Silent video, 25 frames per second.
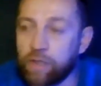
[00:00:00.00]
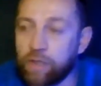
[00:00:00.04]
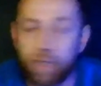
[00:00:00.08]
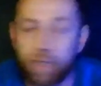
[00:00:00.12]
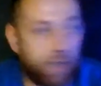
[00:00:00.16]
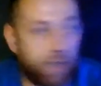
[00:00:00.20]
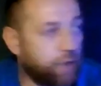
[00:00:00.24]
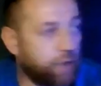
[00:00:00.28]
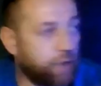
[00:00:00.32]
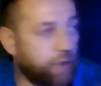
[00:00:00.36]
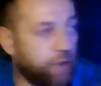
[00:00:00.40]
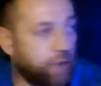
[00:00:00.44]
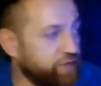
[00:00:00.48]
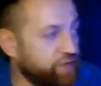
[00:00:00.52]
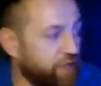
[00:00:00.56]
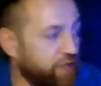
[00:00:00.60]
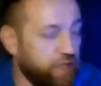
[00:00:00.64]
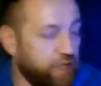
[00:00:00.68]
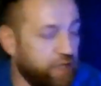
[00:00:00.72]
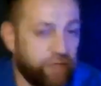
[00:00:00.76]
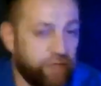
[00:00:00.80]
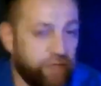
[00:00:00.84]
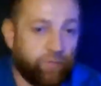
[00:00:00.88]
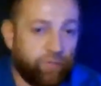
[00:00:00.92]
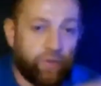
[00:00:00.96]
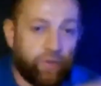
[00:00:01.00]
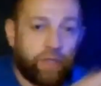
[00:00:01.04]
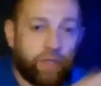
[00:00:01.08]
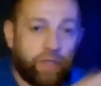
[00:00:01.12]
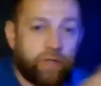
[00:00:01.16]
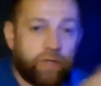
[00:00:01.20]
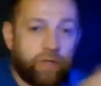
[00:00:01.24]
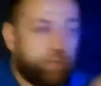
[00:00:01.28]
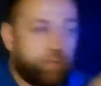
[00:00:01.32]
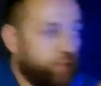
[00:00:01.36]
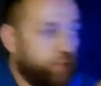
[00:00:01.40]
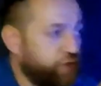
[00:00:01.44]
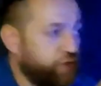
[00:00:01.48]
because I live on
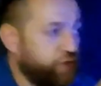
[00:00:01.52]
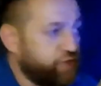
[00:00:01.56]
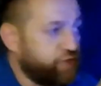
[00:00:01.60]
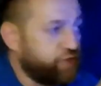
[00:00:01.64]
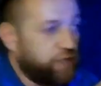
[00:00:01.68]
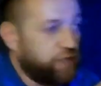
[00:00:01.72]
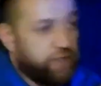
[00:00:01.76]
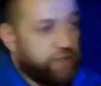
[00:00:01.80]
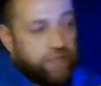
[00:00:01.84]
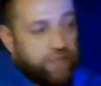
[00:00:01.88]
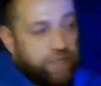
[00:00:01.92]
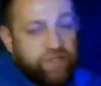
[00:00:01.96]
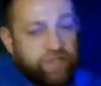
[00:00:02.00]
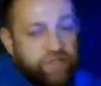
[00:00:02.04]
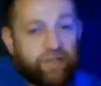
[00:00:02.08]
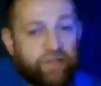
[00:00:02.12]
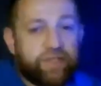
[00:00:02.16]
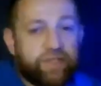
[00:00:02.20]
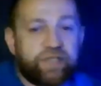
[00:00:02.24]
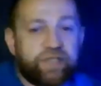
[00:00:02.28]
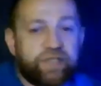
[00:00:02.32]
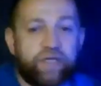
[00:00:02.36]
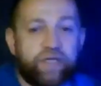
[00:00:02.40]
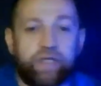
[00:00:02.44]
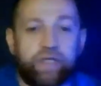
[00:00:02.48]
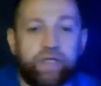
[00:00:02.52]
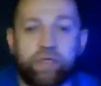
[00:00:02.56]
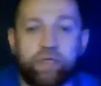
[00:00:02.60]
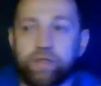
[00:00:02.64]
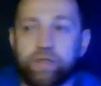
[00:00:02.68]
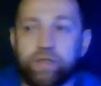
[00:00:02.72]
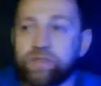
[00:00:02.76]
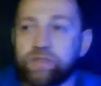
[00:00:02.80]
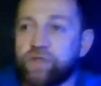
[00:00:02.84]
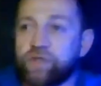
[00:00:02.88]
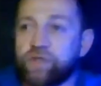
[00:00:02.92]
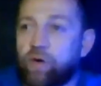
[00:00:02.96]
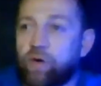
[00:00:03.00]
a literally next to the sea.
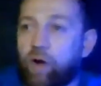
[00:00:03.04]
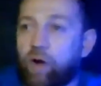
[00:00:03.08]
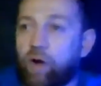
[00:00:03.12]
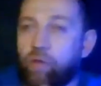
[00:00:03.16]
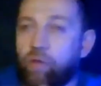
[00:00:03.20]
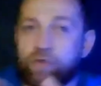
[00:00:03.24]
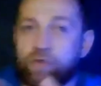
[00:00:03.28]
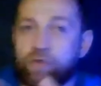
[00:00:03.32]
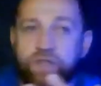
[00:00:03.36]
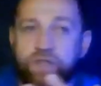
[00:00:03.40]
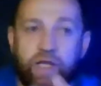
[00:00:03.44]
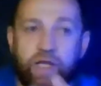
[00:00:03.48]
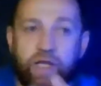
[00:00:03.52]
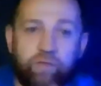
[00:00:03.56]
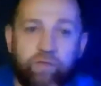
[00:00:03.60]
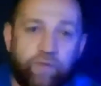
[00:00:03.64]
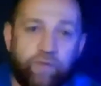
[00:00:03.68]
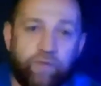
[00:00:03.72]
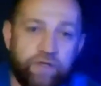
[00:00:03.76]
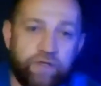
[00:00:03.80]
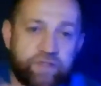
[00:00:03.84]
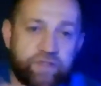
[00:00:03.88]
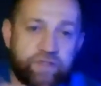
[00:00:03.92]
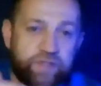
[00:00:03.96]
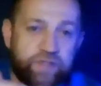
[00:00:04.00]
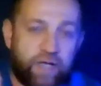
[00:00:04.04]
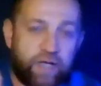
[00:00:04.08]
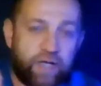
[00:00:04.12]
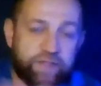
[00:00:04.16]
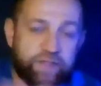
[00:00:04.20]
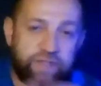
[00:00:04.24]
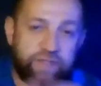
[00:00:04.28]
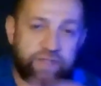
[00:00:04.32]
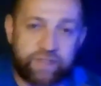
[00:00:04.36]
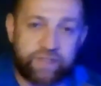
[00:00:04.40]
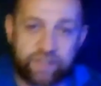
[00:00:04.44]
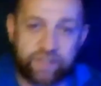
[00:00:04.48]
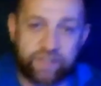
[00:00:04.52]
So I was like first
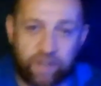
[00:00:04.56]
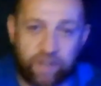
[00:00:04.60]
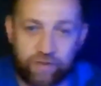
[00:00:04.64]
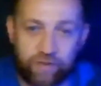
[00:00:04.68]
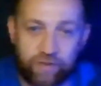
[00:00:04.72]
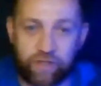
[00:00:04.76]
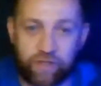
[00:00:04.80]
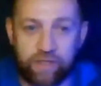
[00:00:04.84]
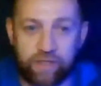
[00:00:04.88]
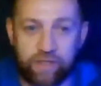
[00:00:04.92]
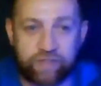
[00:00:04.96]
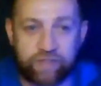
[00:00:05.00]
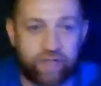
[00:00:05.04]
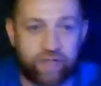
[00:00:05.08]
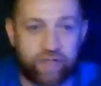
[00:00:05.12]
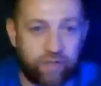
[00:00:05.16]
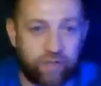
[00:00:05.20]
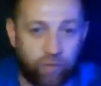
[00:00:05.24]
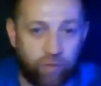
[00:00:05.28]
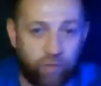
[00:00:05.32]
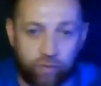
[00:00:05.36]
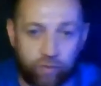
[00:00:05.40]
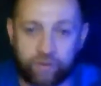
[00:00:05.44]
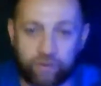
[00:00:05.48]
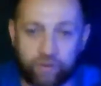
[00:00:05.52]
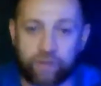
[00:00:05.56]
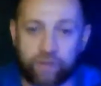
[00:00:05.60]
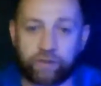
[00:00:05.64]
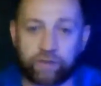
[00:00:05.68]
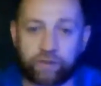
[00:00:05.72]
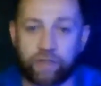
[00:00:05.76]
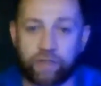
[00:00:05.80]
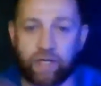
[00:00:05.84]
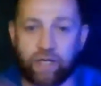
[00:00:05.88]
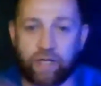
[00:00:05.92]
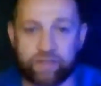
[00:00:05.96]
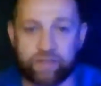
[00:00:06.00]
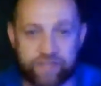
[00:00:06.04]
sunset, sunrise and all that
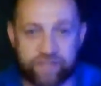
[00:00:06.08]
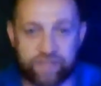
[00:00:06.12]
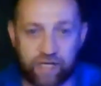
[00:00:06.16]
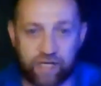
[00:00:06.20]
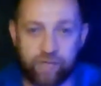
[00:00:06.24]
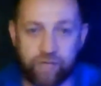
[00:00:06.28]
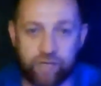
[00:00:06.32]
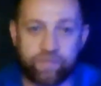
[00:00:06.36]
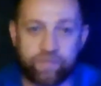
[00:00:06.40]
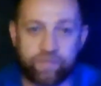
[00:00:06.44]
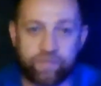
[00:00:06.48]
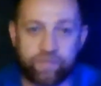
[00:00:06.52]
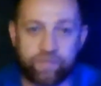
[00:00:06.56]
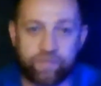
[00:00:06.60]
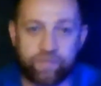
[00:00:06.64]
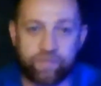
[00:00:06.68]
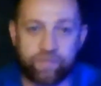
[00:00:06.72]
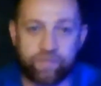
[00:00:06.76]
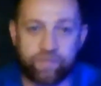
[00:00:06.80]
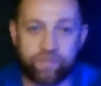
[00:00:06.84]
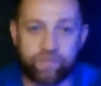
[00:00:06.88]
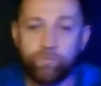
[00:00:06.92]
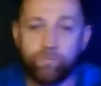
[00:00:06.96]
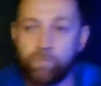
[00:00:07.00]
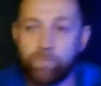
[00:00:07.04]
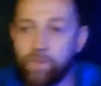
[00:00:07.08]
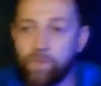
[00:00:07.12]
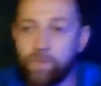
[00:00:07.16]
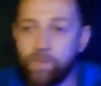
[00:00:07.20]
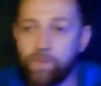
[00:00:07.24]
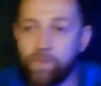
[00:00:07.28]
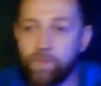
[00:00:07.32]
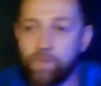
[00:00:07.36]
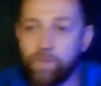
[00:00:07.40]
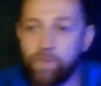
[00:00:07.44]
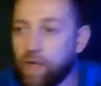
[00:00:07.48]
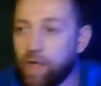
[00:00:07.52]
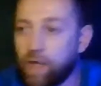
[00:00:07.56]
landscapes.
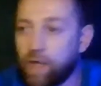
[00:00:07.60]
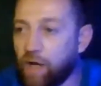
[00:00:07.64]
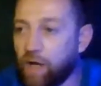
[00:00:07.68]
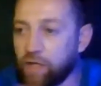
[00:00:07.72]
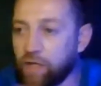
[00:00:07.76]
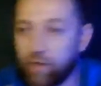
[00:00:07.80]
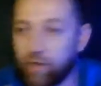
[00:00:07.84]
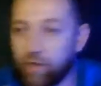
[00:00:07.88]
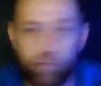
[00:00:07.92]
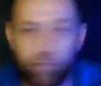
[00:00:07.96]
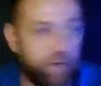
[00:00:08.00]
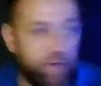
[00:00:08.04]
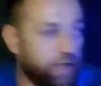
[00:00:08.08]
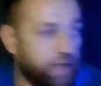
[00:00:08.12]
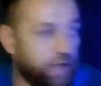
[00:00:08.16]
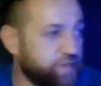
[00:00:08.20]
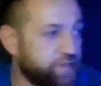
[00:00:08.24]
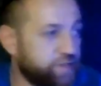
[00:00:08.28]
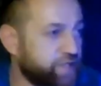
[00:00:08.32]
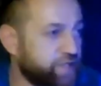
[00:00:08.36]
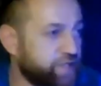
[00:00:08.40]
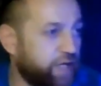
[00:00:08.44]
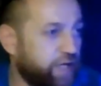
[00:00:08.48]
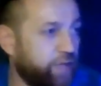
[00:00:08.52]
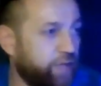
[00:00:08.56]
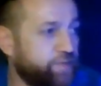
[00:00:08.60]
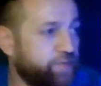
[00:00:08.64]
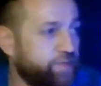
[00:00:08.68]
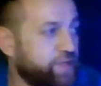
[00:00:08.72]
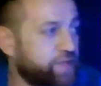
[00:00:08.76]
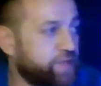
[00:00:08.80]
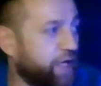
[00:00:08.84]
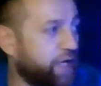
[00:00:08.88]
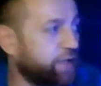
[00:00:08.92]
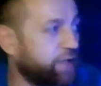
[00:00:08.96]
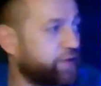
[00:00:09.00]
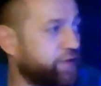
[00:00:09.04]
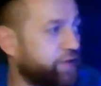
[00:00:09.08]
I love
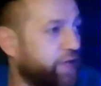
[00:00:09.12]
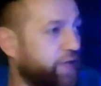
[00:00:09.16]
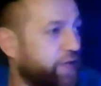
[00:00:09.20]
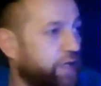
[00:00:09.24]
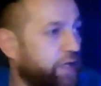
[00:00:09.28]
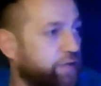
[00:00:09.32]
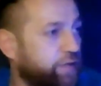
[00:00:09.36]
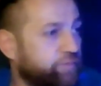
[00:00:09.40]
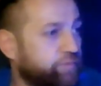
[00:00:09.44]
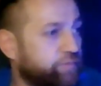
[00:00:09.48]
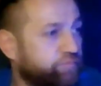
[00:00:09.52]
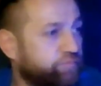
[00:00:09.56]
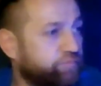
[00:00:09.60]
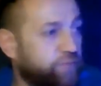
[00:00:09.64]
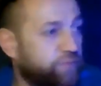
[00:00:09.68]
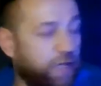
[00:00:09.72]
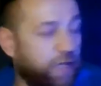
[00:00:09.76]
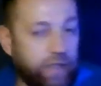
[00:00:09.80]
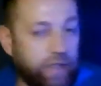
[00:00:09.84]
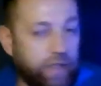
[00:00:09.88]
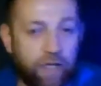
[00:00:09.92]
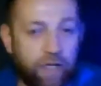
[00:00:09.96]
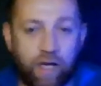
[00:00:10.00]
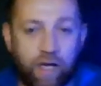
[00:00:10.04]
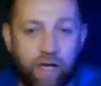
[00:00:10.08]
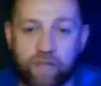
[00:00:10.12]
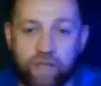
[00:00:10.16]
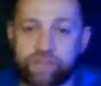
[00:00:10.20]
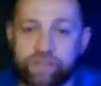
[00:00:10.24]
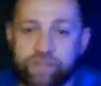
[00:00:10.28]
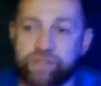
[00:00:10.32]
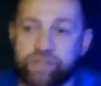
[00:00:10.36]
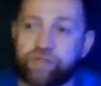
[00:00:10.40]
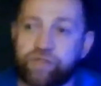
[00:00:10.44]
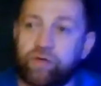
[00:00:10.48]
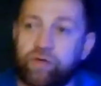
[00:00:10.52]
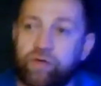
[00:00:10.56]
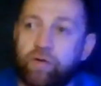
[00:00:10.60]
landscapes, and then like
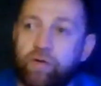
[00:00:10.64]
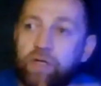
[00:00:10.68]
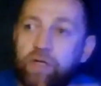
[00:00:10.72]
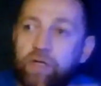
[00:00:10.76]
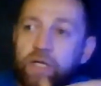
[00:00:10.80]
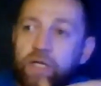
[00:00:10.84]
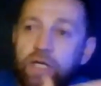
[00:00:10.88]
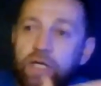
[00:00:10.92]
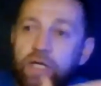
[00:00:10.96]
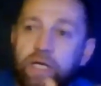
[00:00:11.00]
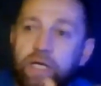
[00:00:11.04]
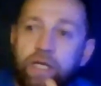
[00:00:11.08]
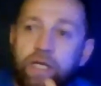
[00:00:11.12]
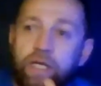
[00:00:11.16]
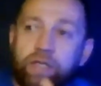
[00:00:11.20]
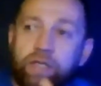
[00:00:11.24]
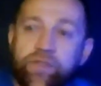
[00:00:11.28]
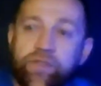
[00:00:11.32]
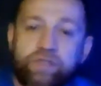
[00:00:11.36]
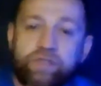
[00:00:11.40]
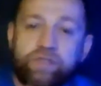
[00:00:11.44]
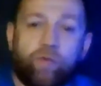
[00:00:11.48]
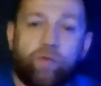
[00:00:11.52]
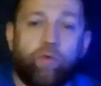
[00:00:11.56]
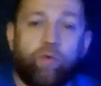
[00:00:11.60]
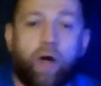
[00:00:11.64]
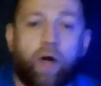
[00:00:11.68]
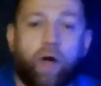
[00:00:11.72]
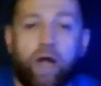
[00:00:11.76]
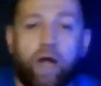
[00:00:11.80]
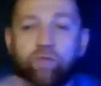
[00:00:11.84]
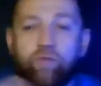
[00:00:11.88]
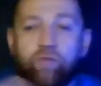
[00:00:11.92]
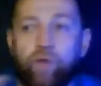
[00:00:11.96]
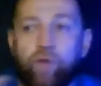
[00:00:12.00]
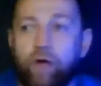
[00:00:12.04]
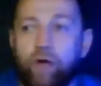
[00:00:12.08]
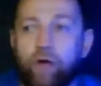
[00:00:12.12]
astro. So I
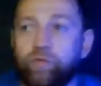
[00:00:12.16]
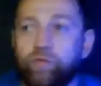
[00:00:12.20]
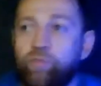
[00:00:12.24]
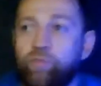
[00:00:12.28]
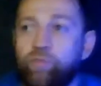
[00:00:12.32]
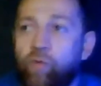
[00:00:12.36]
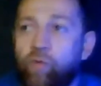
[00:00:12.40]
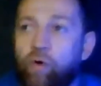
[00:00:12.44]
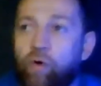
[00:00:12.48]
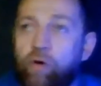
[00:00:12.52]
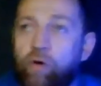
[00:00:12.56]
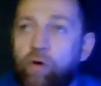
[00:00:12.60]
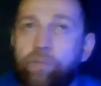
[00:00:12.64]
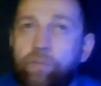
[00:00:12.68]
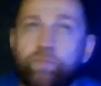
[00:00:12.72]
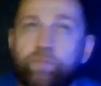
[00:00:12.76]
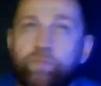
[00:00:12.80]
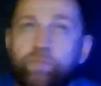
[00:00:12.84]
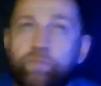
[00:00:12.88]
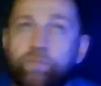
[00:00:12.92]
found more